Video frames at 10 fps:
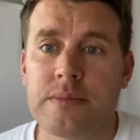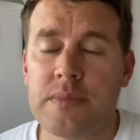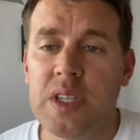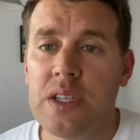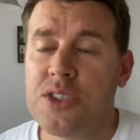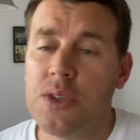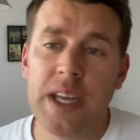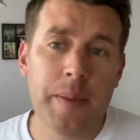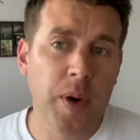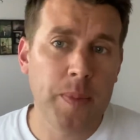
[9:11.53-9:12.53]
So
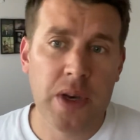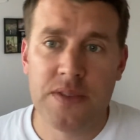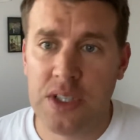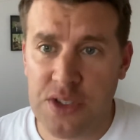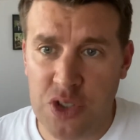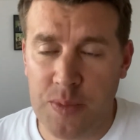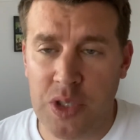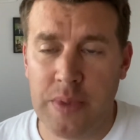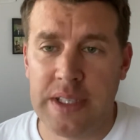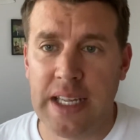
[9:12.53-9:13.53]
yeah, pop over to
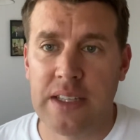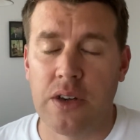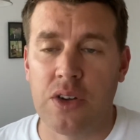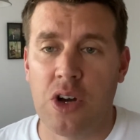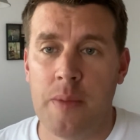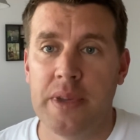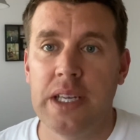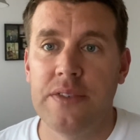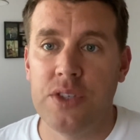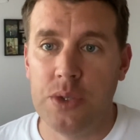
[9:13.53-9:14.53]
thesupercommutingdad.com
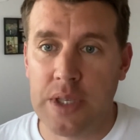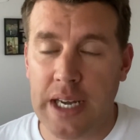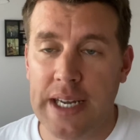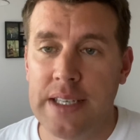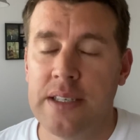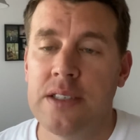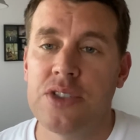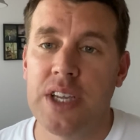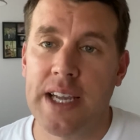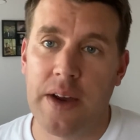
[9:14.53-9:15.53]
if you can.
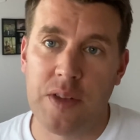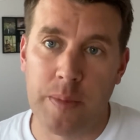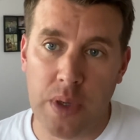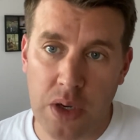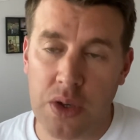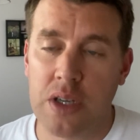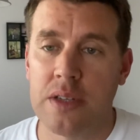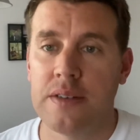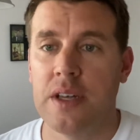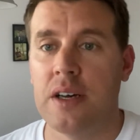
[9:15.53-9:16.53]
Check out the blog.
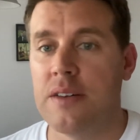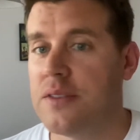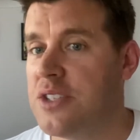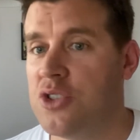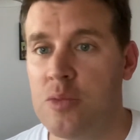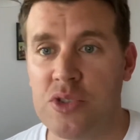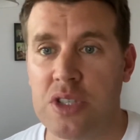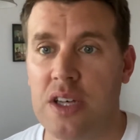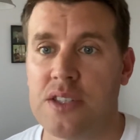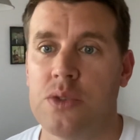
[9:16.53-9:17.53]
There's numerous
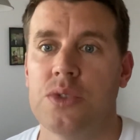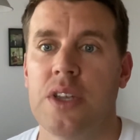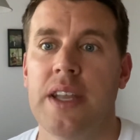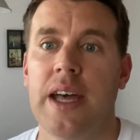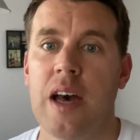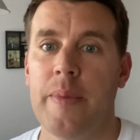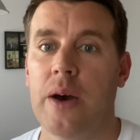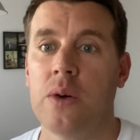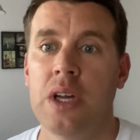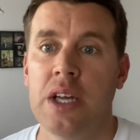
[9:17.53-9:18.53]
articles on there about